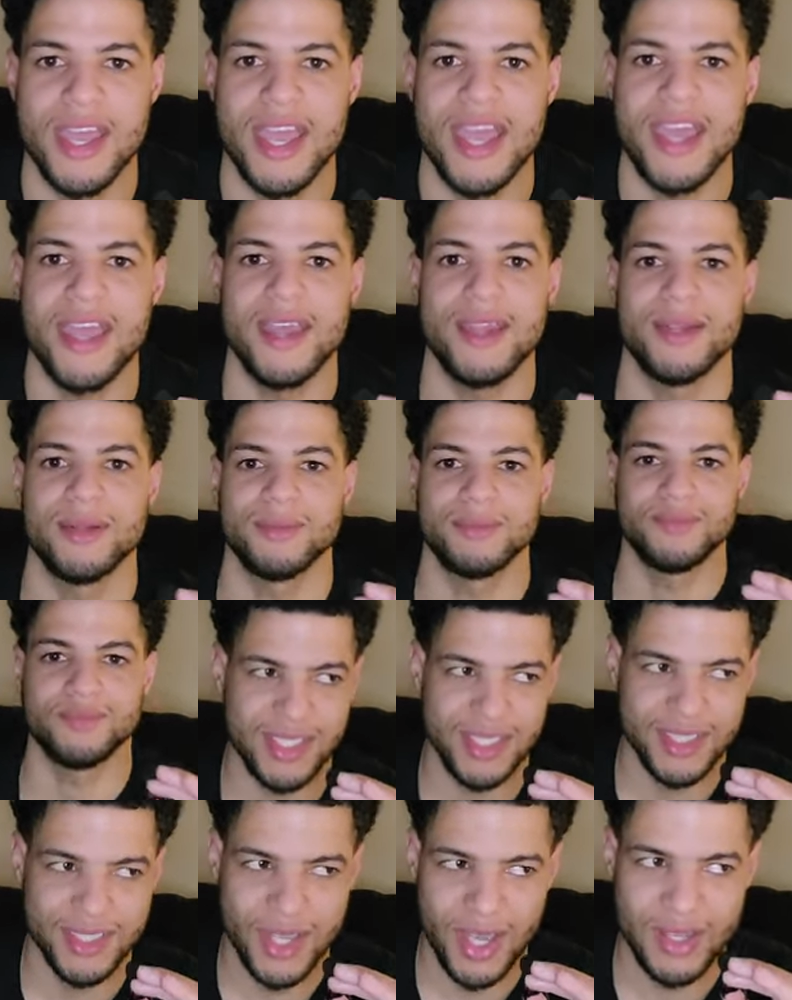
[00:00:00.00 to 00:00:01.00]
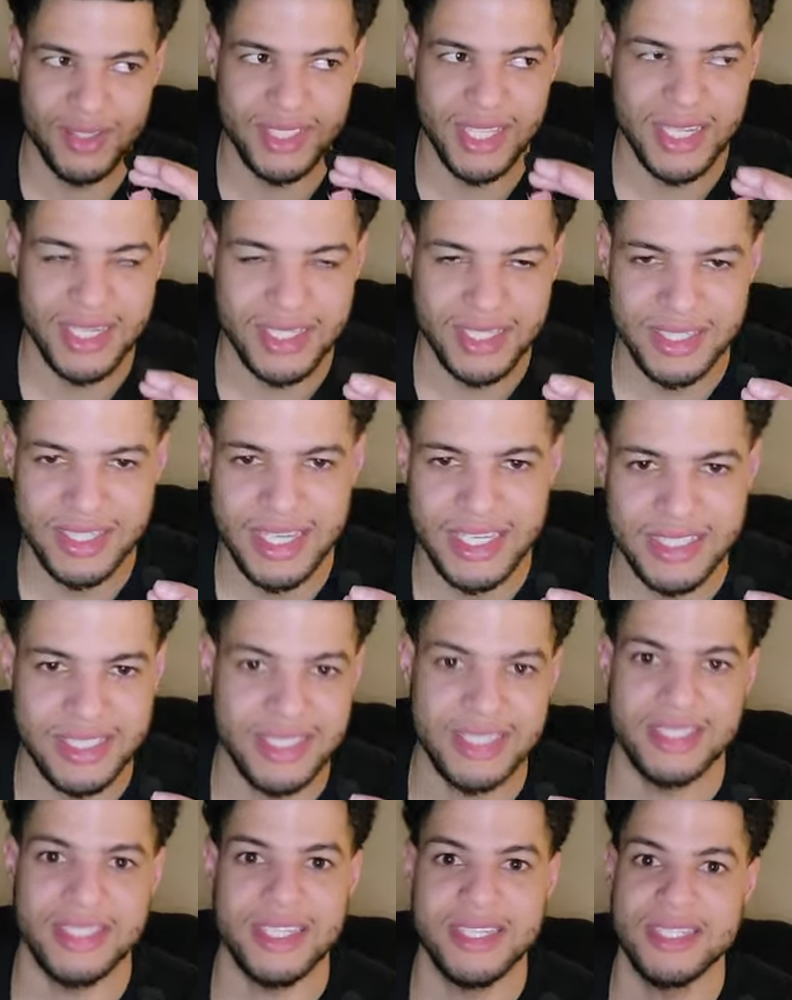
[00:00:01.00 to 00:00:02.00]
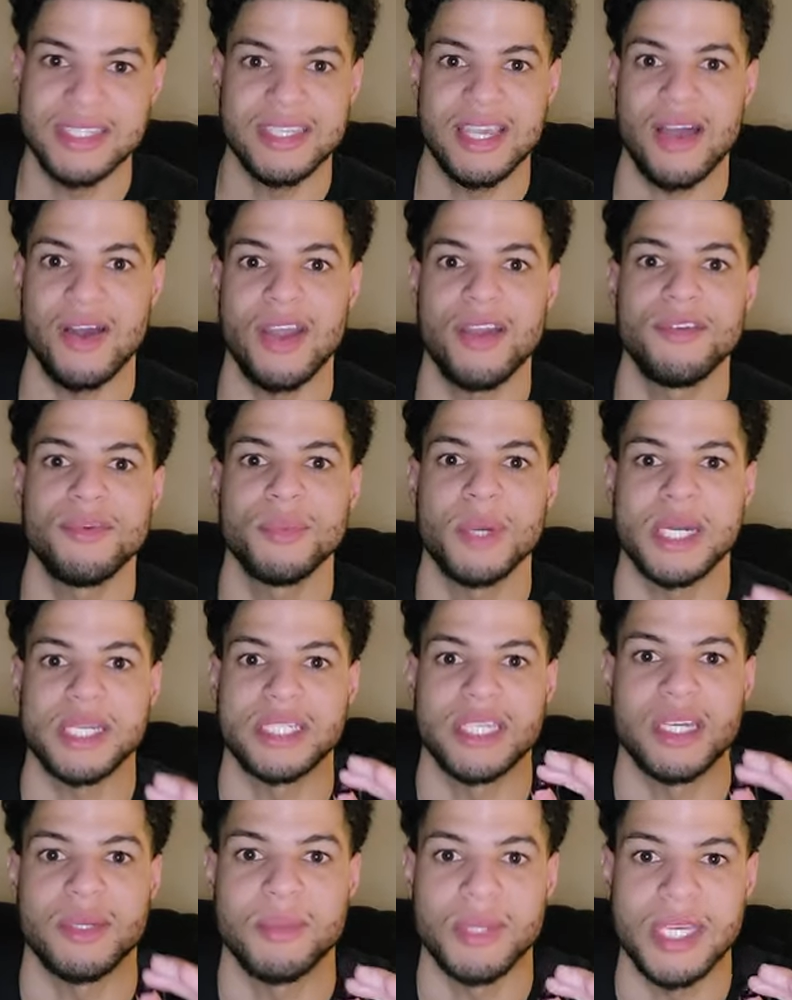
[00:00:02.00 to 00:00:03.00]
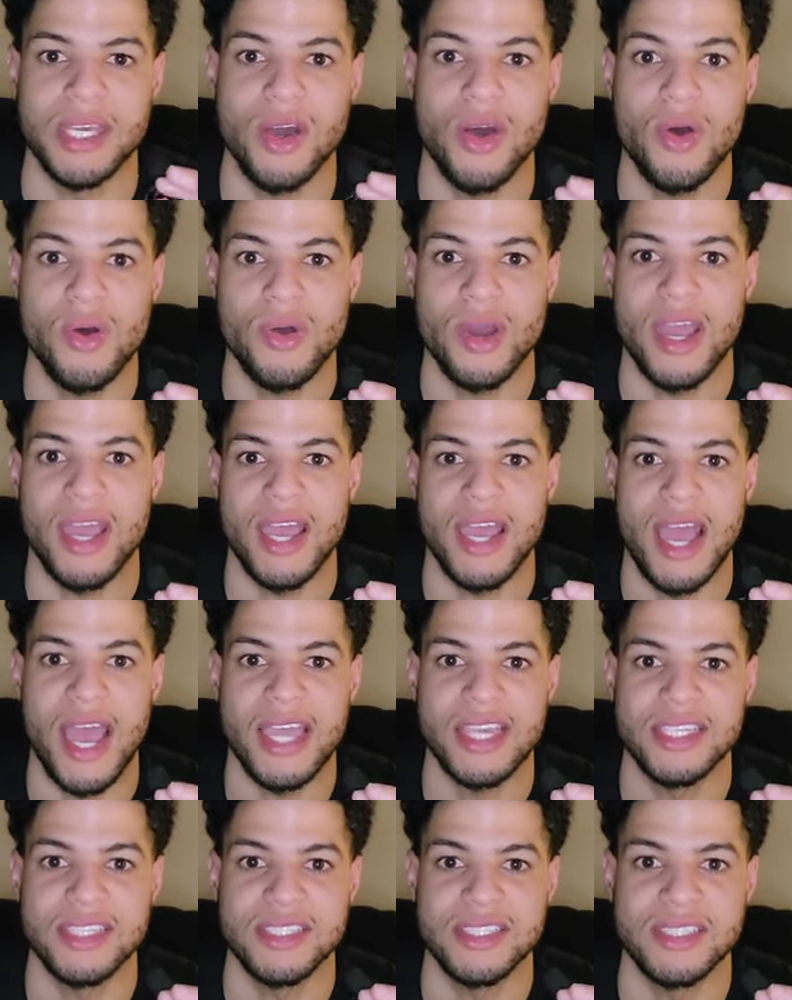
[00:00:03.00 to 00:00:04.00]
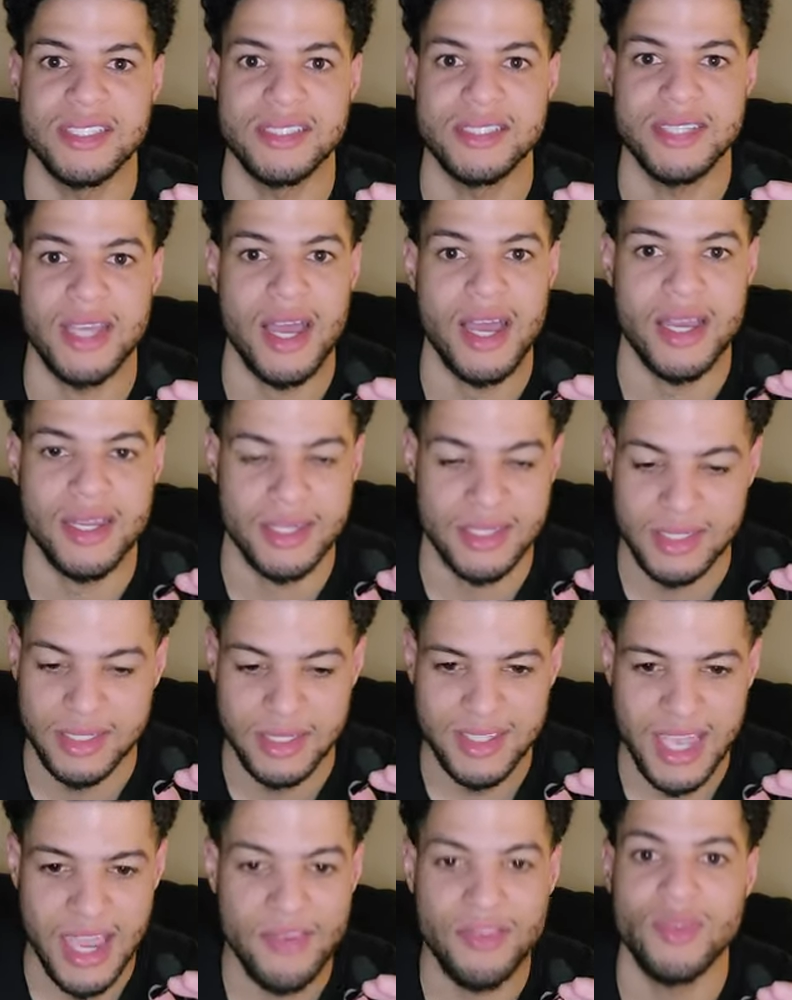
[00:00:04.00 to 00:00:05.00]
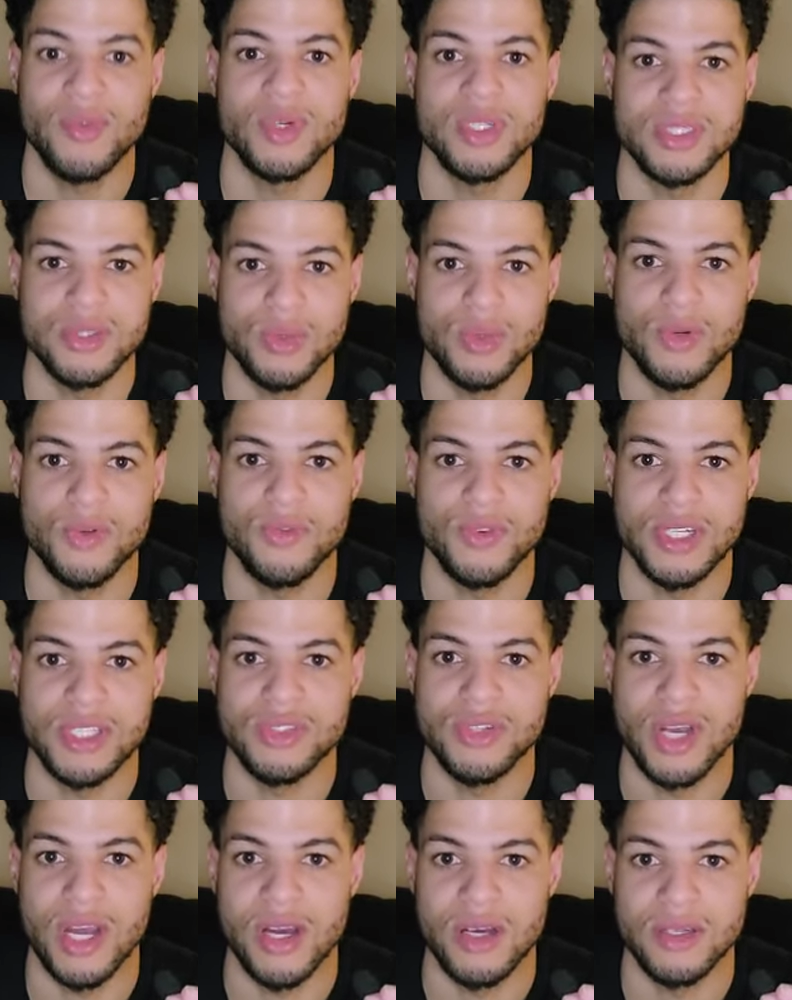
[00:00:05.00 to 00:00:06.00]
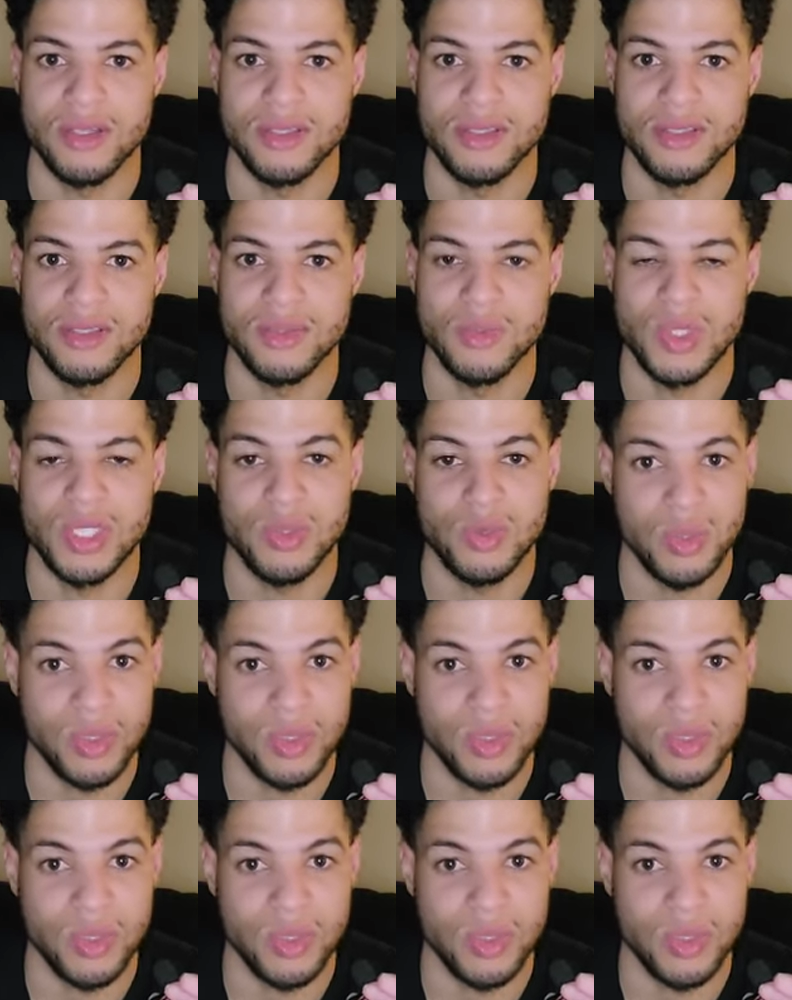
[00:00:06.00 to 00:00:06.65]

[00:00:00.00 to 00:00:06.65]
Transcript: And so I was like, is it this is how everybody's gonna be? Oh, I can just sign everyone to a free trial, which